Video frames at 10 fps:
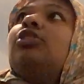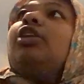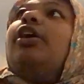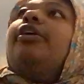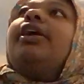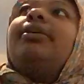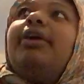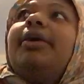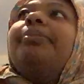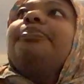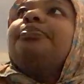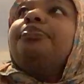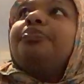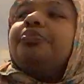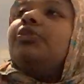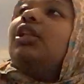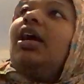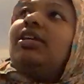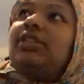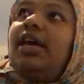anyway,
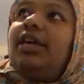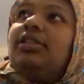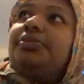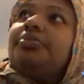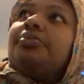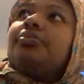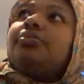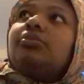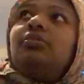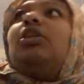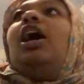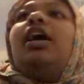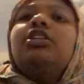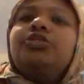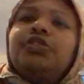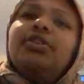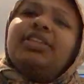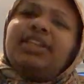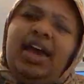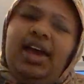like I said, I just
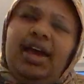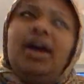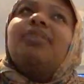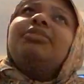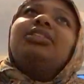thought, yeah, I'm